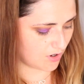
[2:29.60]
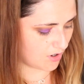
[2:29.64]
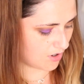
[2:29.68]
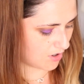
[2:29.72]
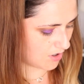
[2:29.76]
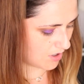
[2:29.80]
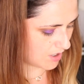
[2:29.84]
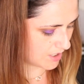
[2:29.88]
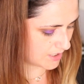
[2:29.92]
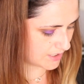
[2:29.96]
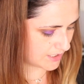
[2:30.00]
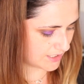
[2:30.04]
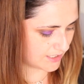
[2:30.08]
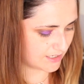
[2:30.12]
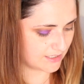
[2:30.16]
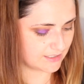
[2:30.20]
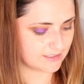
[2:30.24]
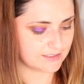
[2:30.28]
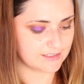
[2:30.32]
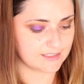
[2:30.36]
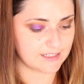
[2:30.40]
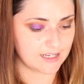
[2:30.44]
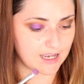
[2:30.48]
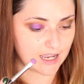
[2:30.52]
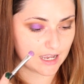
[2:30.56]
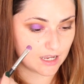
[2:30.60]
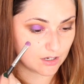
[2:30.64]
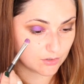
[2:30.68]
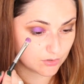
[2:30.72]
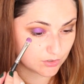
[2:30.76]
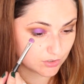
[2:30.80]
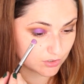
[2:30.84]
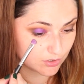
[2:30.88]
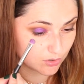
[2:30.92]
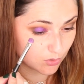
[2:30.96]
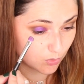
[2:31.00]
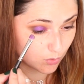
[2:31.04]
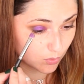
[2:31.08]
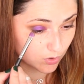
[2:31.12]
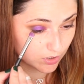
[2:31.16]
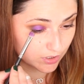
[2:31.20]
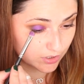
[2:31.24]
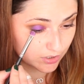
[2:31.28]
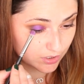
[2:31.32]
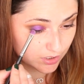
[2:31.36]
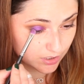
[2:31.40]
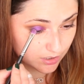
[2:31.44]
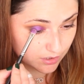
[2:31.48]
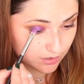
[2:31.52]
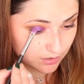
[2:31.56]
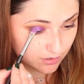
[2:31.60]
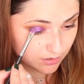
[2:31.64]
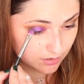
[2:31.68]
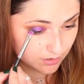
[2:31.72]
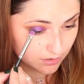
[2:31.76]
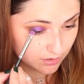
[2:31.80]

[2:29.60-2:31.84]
on the outer corner,